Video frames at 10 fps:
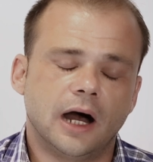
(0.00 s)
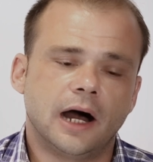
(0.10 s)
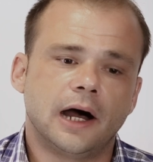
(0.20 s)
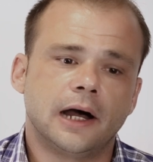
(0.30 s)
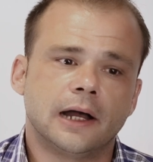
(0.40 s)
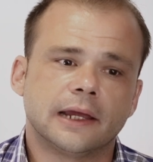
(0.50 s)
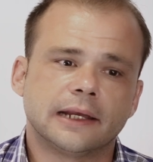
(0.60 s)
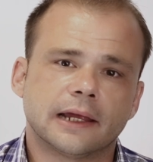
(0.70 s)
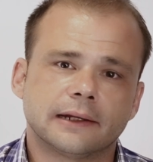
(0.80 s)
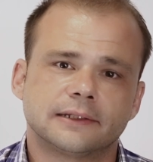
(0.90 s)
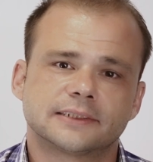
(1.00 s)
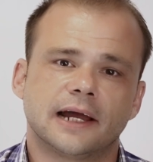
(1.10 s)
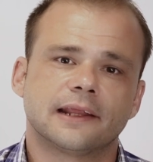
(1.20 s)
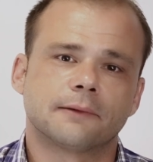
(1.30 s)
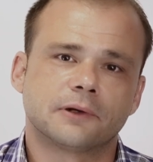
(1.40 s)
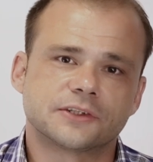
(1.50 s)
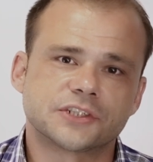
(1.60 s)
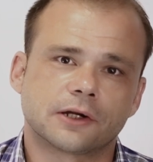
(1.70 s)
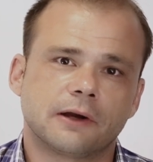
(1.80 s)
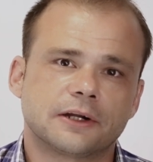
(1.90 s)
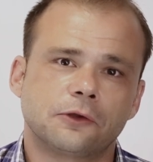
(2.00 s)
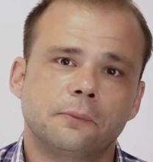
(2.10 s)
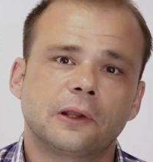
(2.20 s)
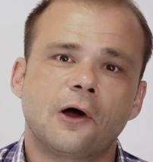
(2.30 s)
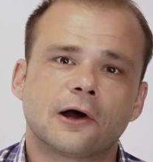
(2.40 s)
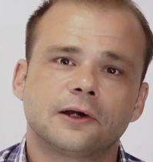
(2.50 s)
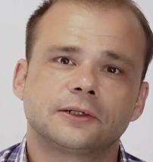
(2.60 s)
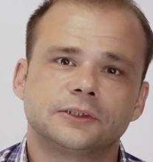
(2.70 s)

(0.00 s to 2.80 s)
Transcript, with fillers: Uh, and I decided I'm going to stick around a little bit longer